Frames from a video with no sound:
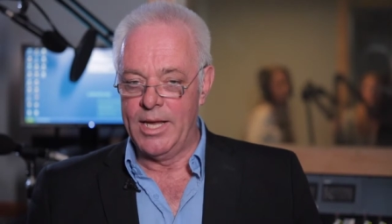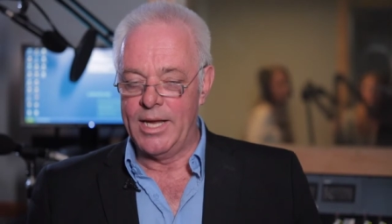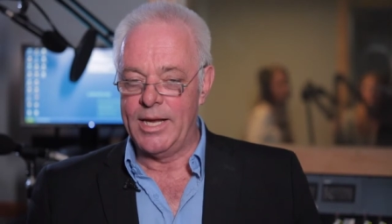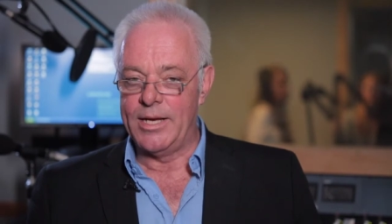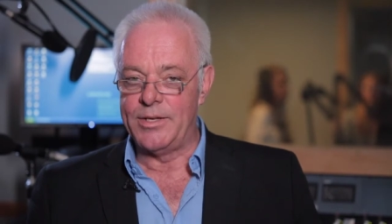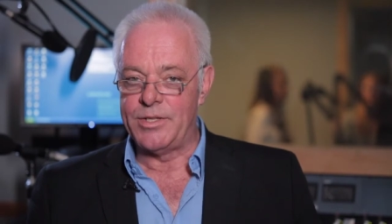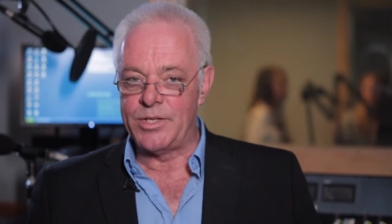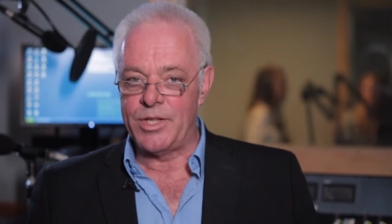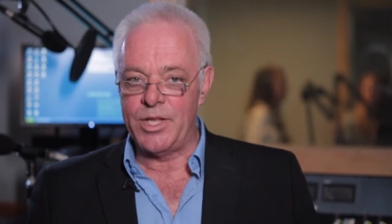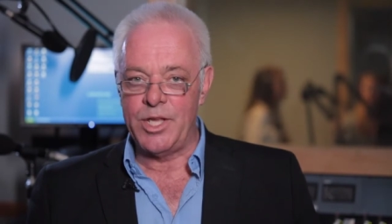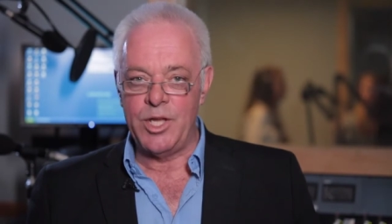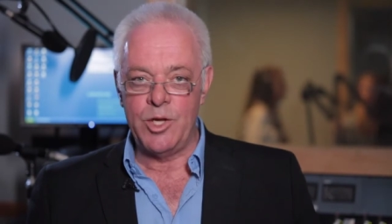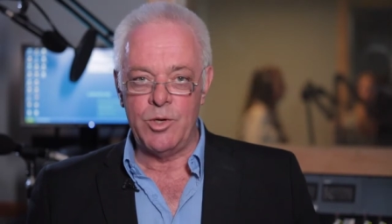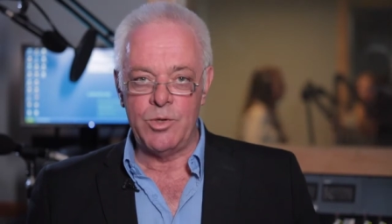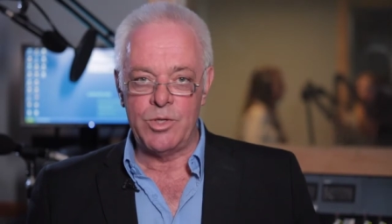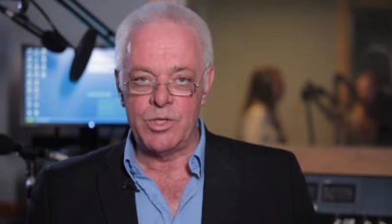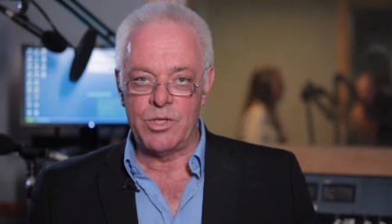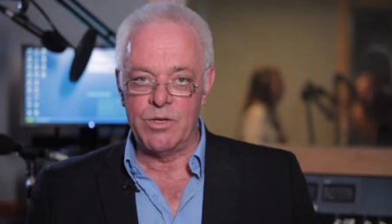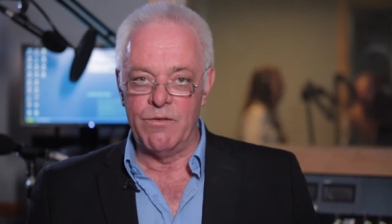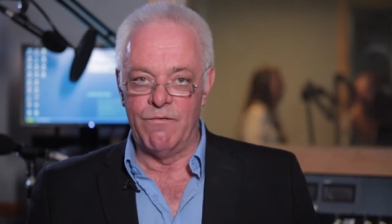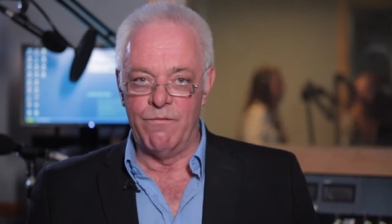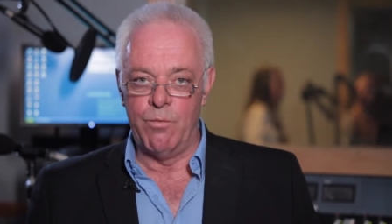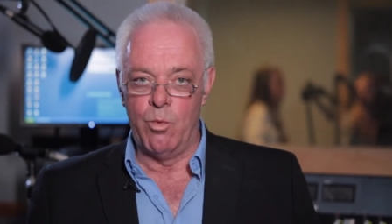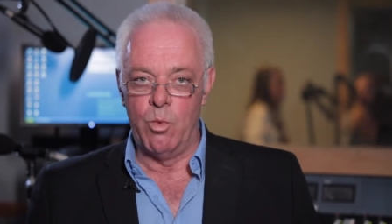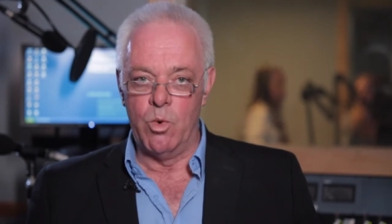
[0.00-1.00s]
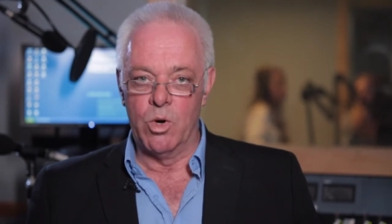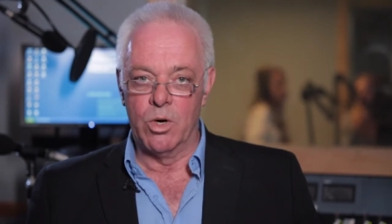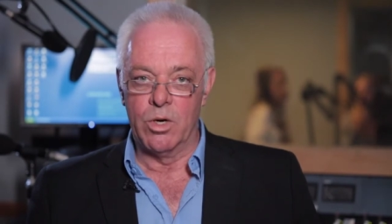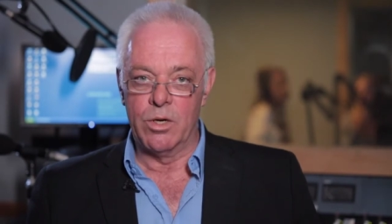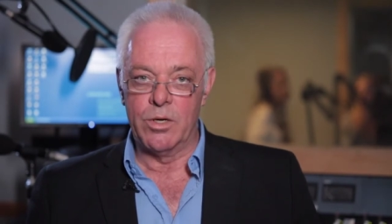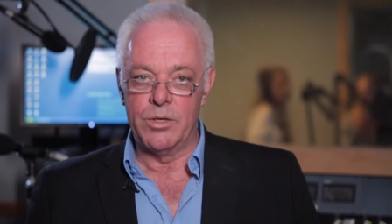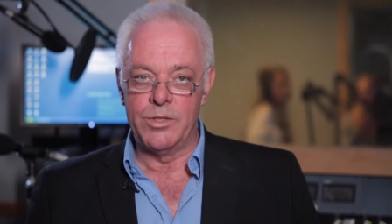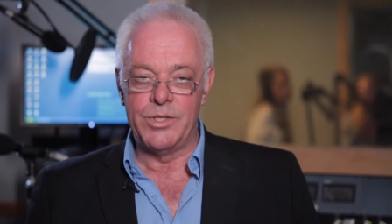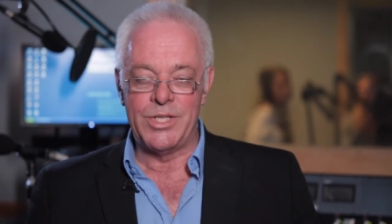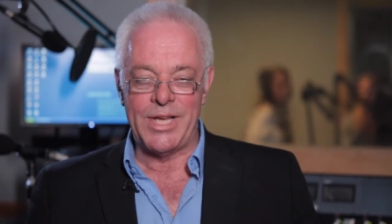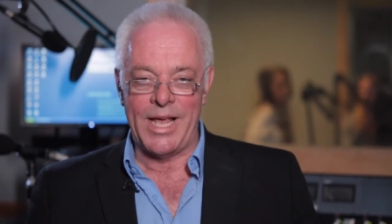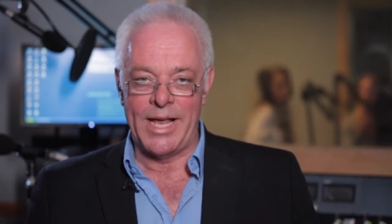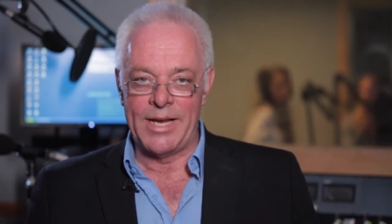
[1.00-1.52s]
It's the use of
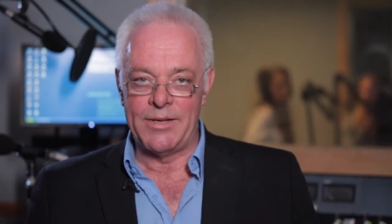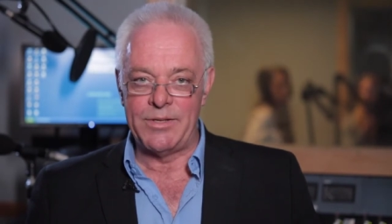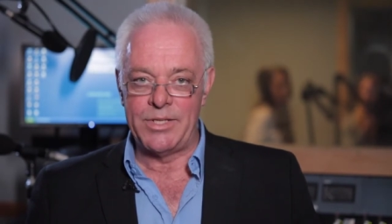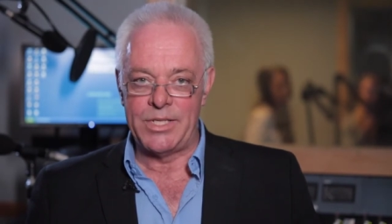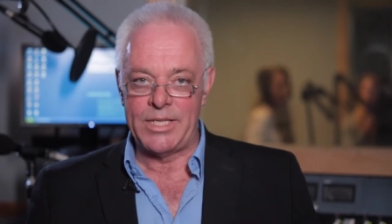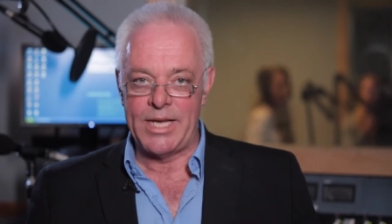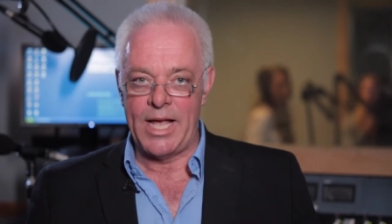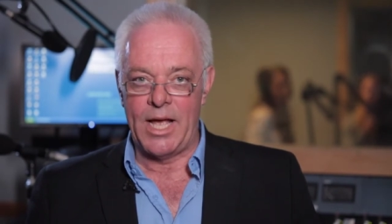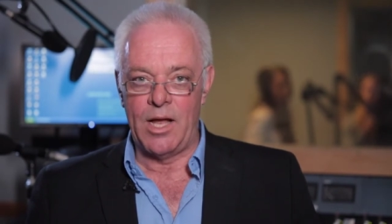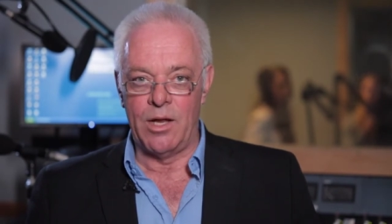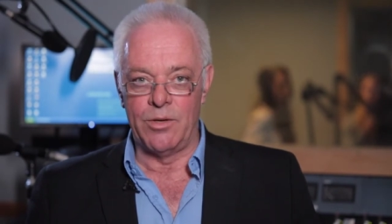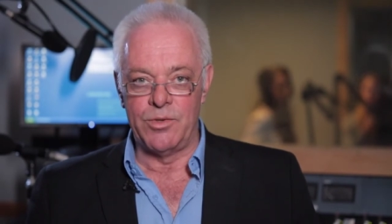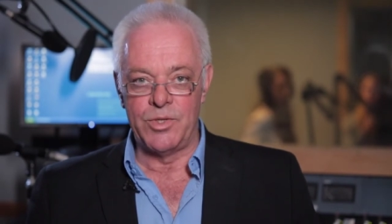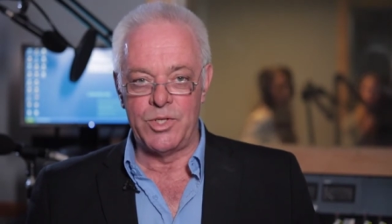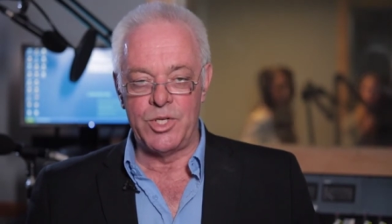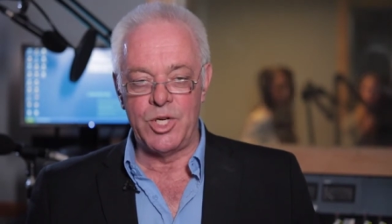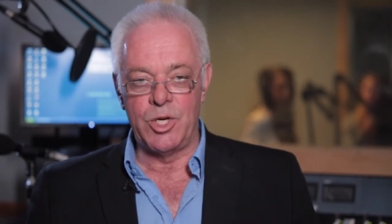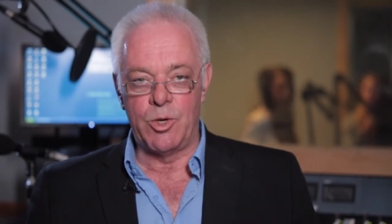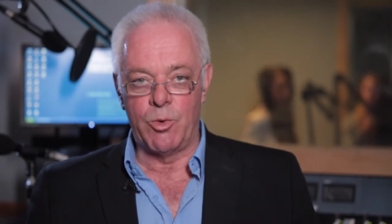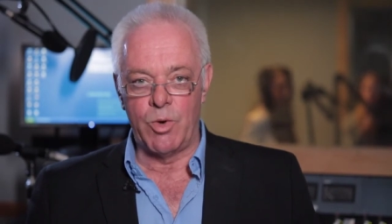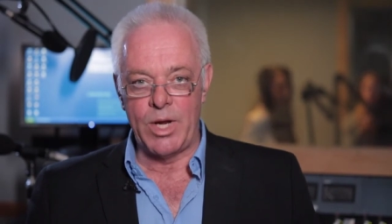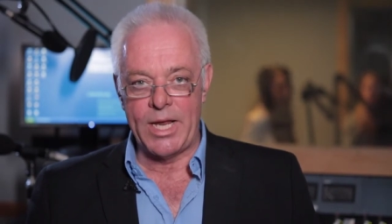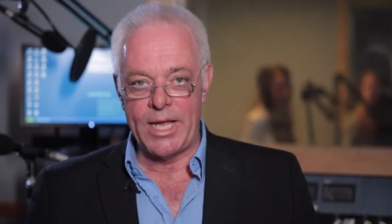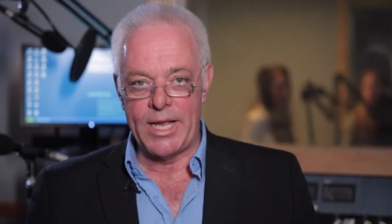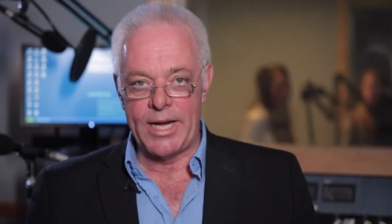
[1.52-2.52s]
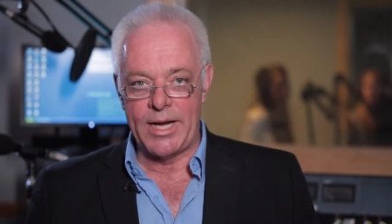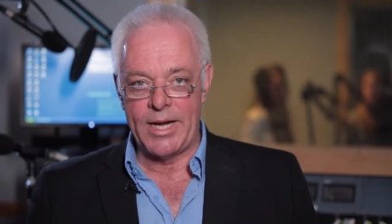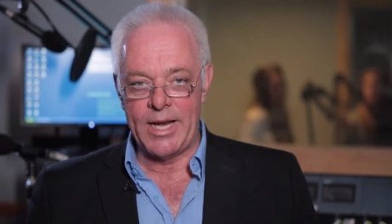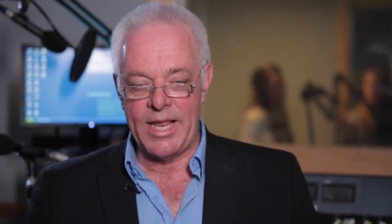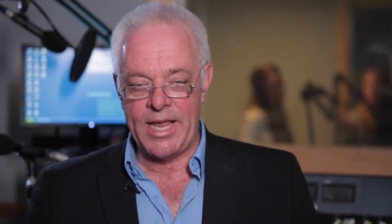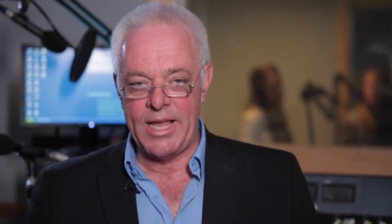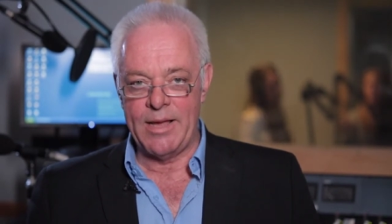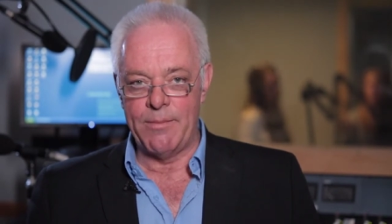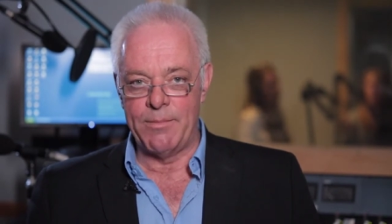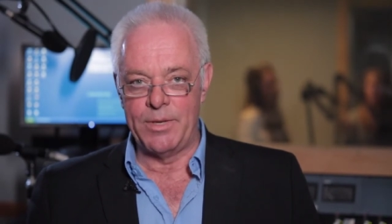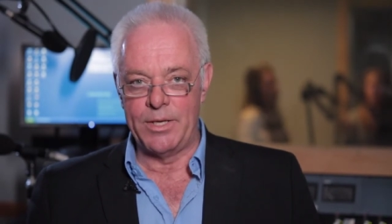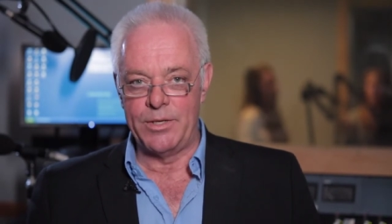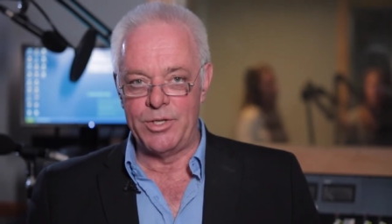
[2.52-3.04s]
words and sounds to create an
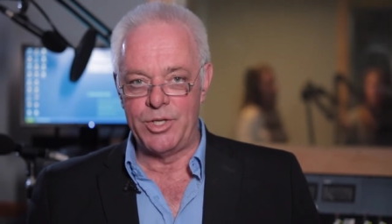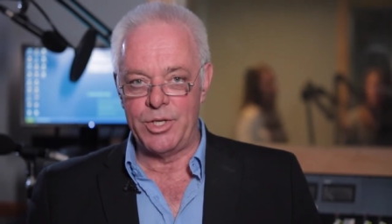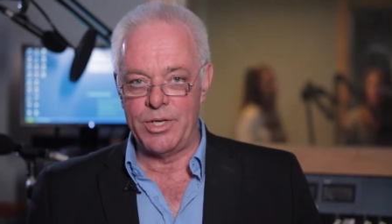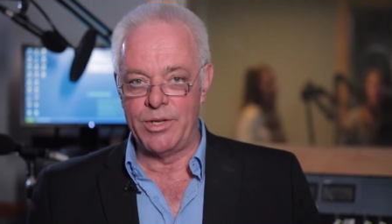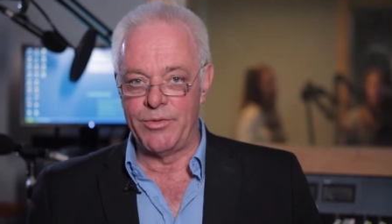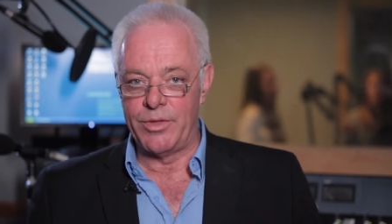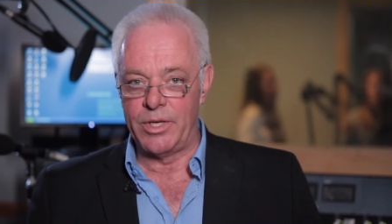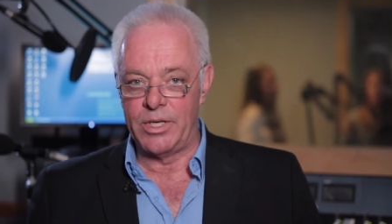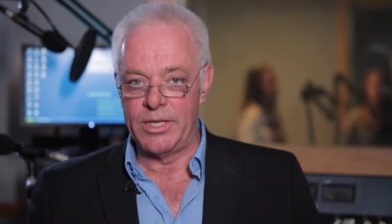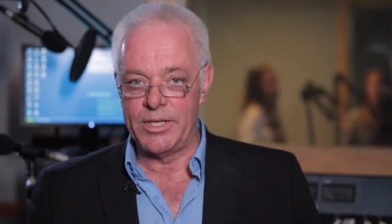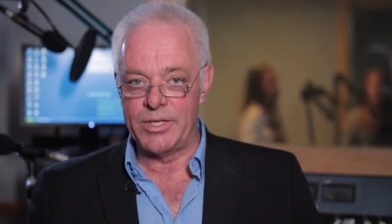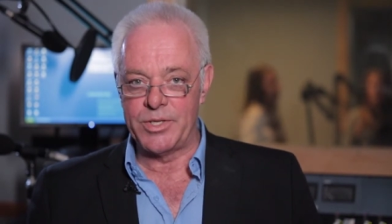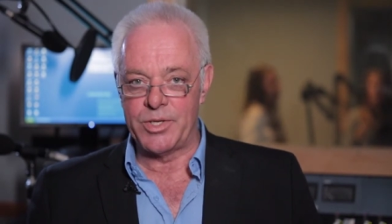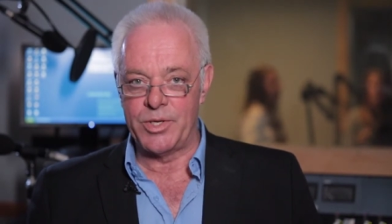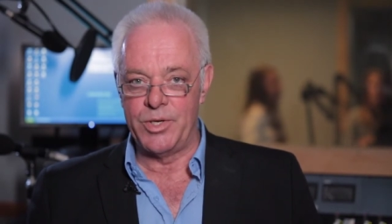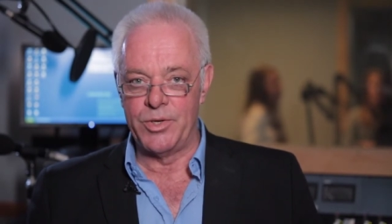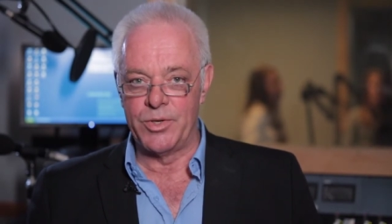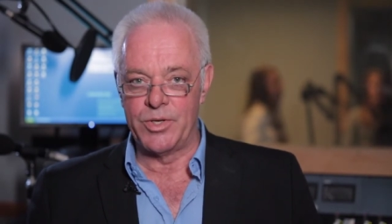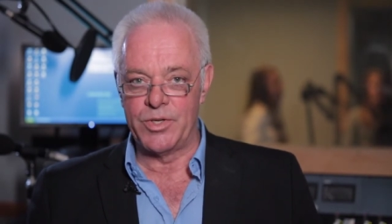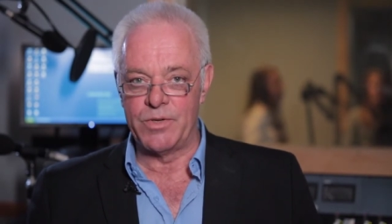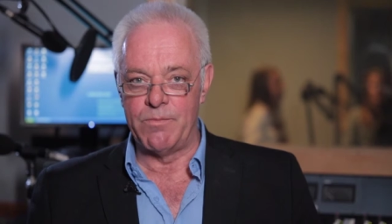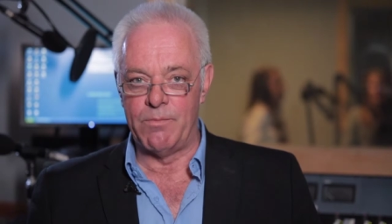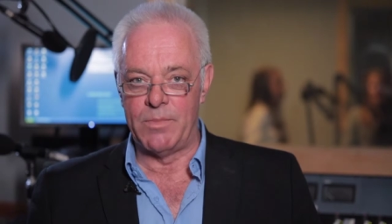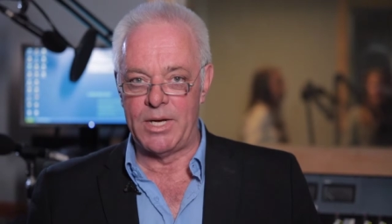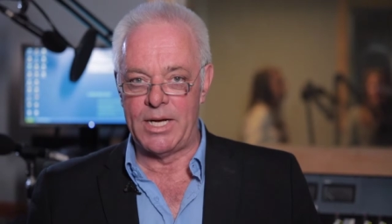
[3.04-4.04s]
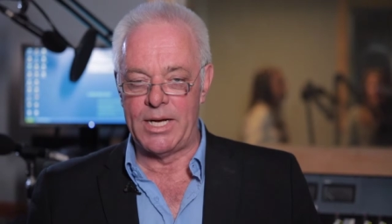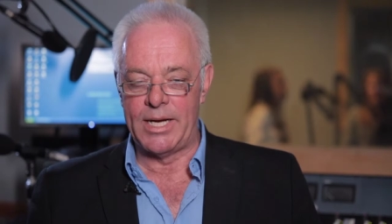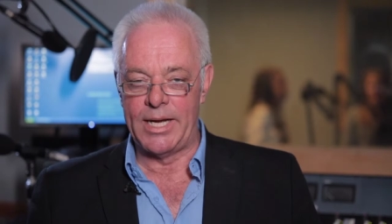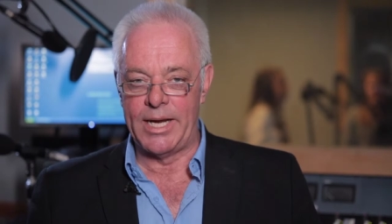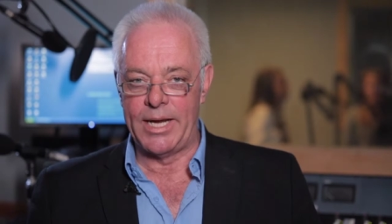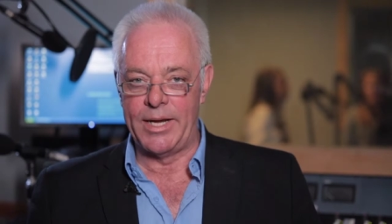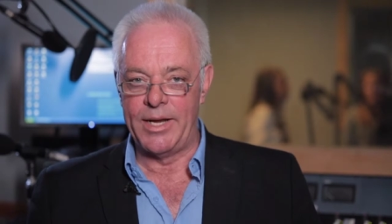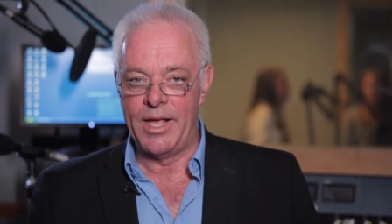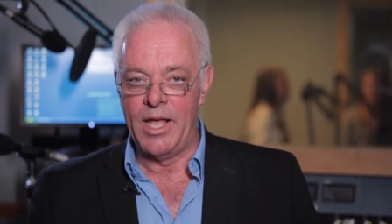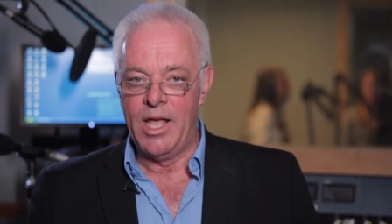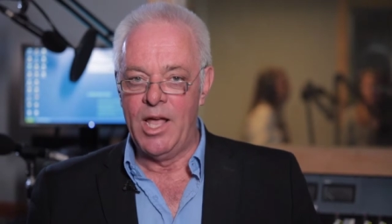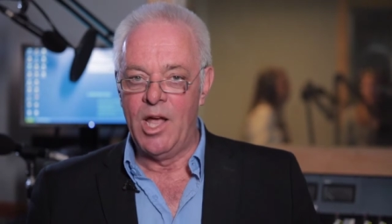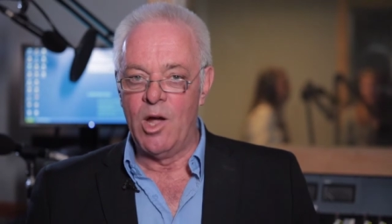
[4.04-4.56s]
image in the listener's
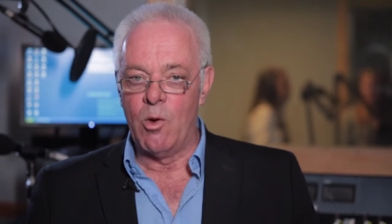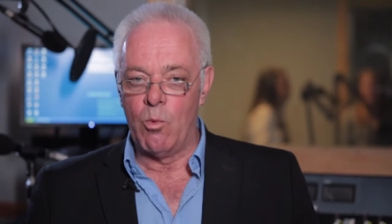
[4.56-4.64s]
mind.